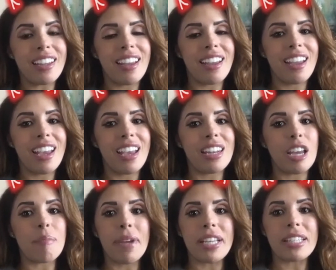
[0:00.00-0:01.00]
And I'm
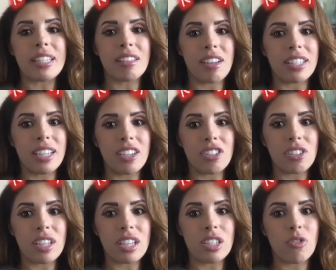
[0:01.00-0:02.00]
based in Los
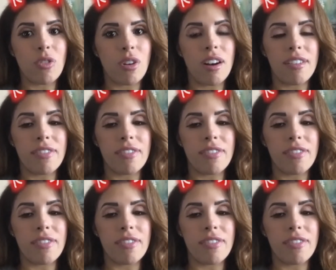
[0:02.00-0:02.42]
Angeles for our